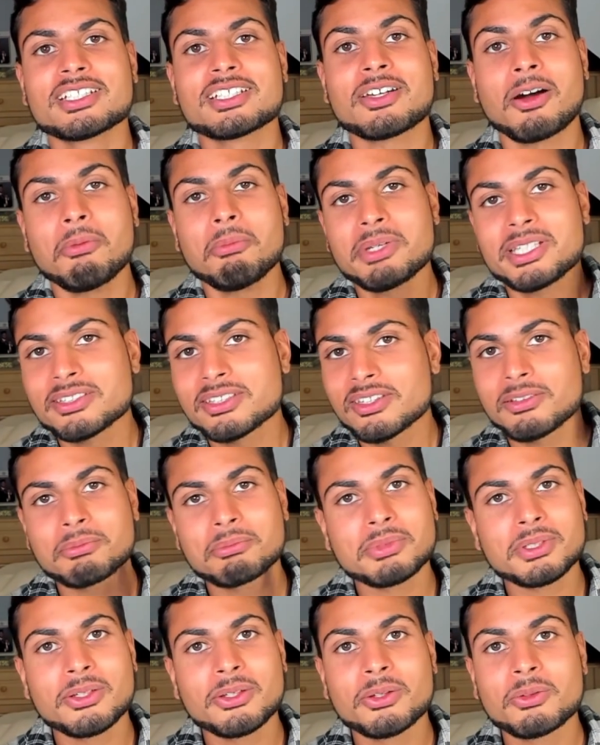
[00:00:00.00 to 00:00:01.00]
Comment down
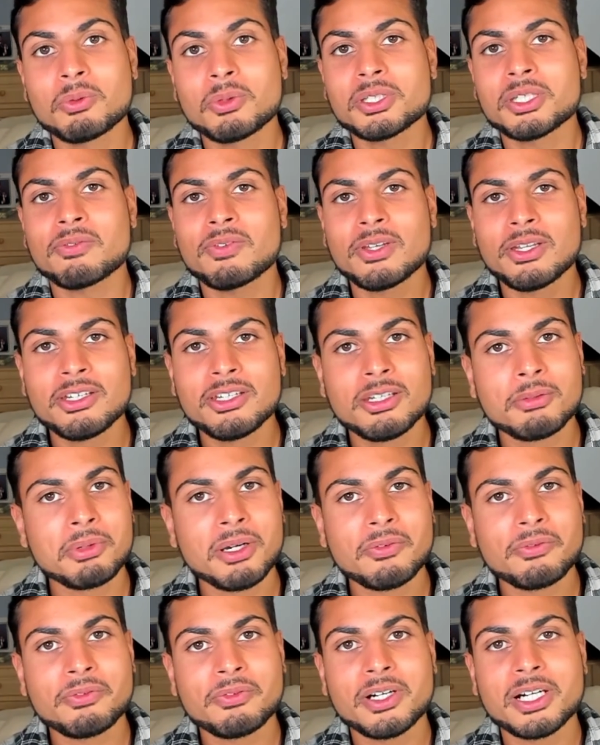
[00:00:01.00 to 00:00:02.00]
below what you've learned
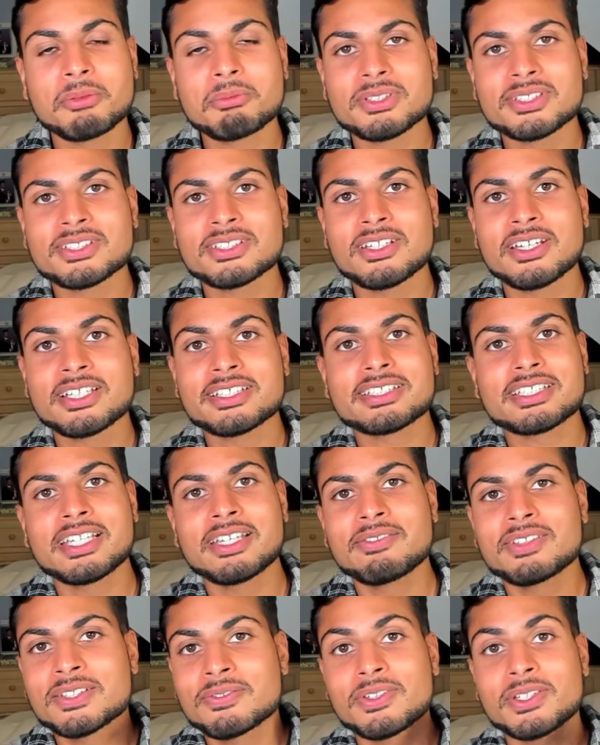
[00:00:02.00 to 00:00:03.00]
about Framer Sites,
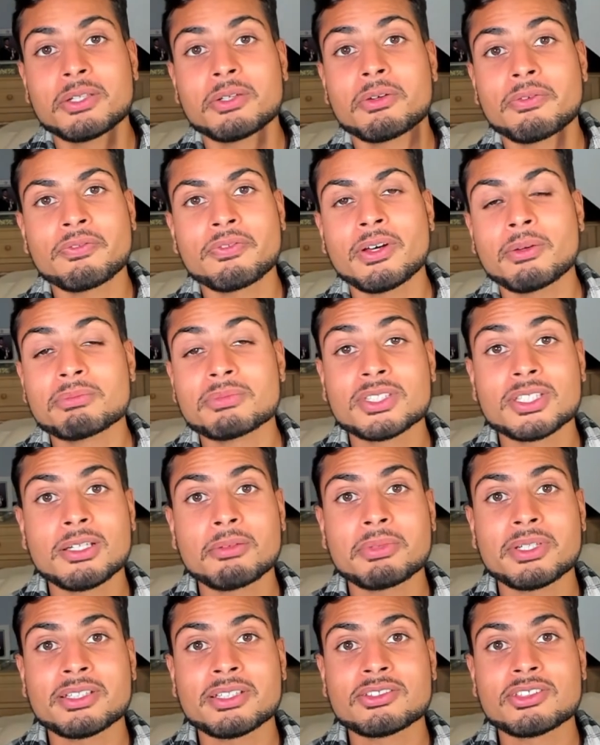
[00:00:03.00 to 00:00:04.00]
give this video a thumbs
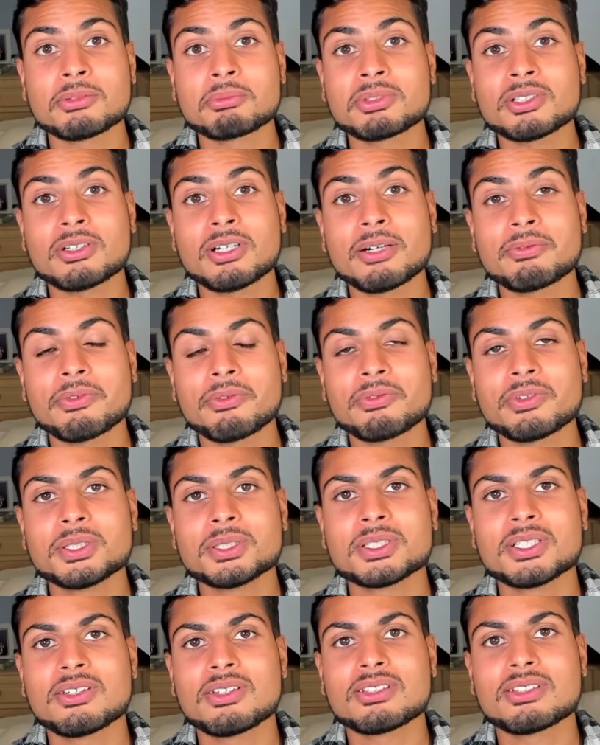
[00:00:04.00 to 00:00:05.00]
up and subscribe for
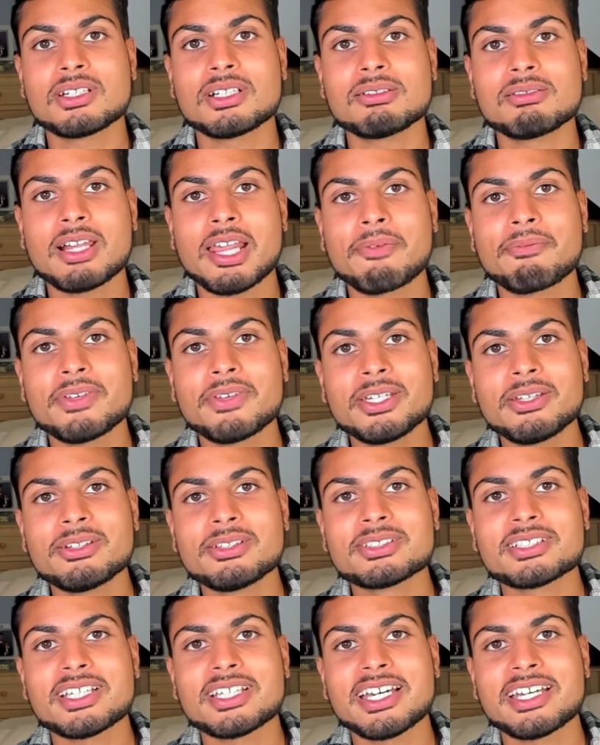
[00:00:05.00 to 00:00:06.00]
future design related videos,